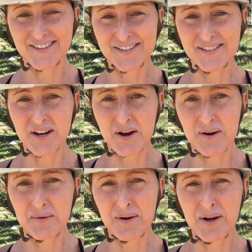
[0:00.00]

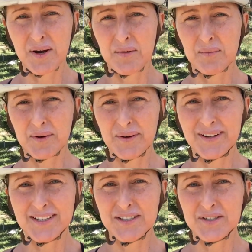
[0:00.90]
So we're
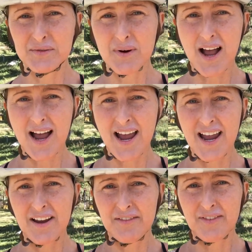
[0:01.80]
going to
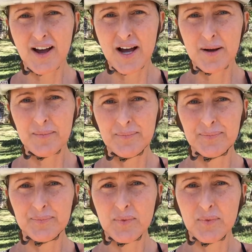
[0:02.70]
drive um,